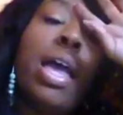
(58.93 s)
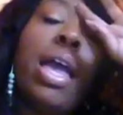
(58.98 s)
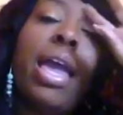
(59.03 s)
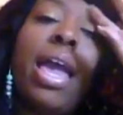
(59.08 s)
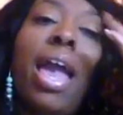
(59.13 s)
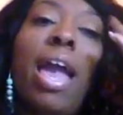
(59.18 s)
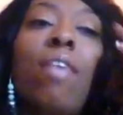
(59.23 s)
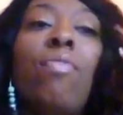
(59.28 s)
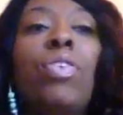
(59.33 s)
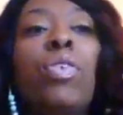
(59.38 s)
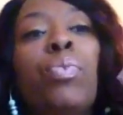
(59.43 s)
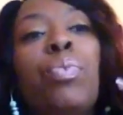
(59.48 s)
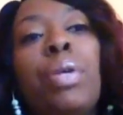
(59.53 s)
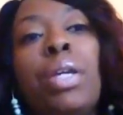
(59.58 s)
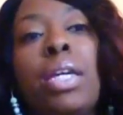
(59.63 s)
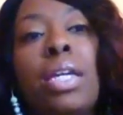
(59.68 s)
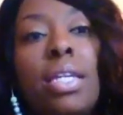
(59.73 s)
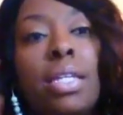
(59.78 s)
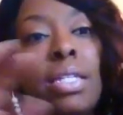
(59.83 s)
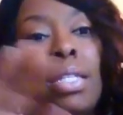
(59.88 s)
Every
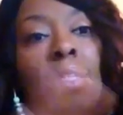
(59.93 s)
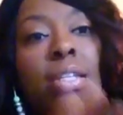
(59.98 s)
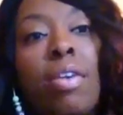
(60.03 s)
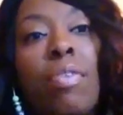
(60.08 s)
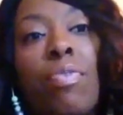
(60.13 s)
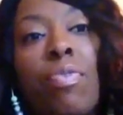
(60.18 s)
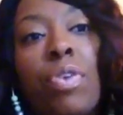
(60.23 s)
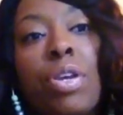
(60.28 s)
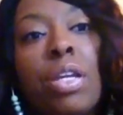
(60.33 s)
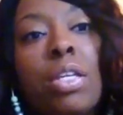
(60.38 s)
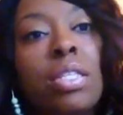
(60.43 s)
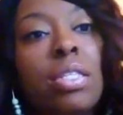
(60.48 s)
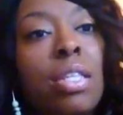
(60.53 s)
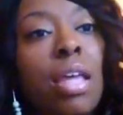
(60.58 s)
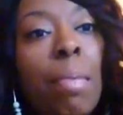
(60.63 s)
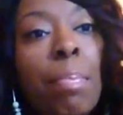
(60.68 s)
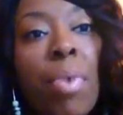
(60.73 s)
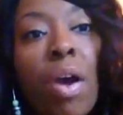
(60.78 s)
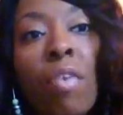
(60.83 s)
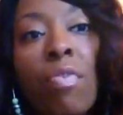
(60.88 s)
wig is different.
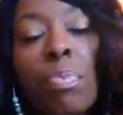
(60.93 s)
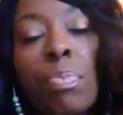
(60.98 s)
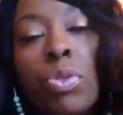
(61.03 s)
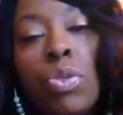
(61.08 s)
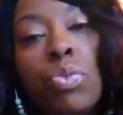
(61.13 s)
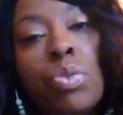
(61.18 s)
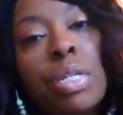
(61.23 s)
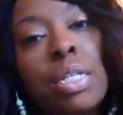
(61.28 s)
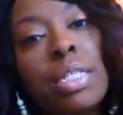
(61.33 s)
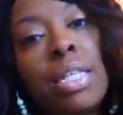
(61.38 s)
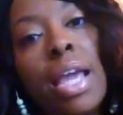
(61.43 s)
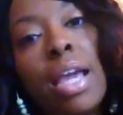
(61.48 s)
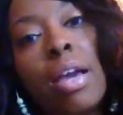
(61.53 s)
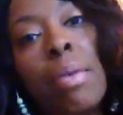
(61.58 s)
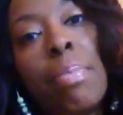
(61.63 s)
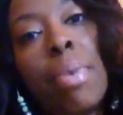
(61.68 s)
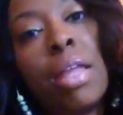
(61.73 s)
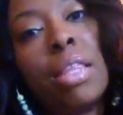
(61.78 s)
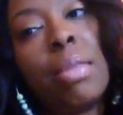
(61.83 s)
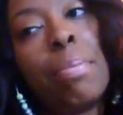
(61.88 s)
Some of them you can take
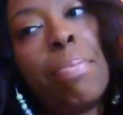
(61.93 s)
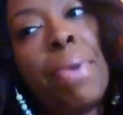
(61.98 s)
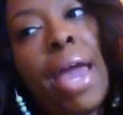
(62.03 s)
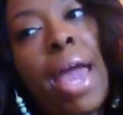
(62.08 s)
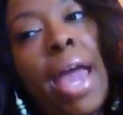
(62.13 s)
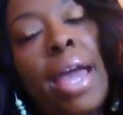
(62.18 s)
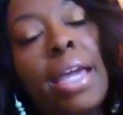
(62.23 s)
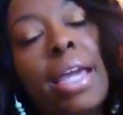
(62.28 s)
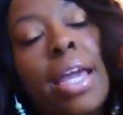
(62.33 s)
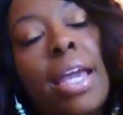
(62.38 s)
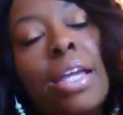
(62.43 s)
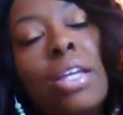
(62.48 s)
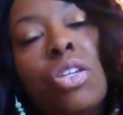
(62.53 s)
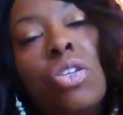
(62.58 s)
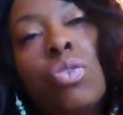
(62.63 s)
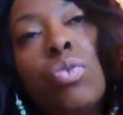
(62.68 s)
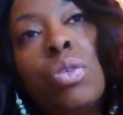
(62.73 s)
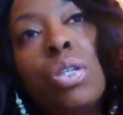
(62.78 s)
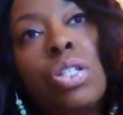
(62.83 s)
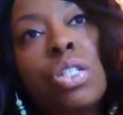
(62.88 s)
them out the pack and
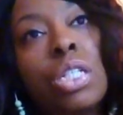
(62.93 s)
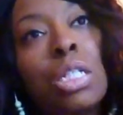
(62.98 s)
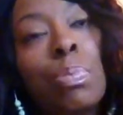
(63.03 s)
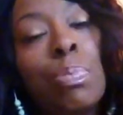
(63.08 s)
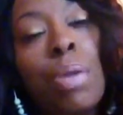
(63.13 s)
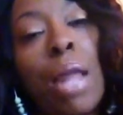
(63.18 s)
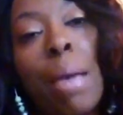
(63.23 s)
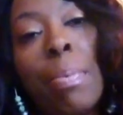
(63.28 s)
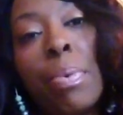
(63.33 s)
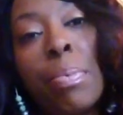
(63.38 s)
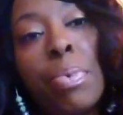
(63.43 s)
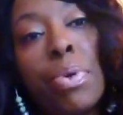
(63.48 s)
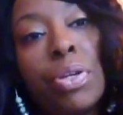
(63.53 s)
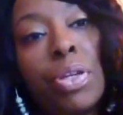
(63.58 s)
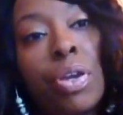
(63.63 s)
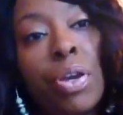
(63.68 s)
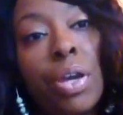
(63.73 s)
you can just plop them on your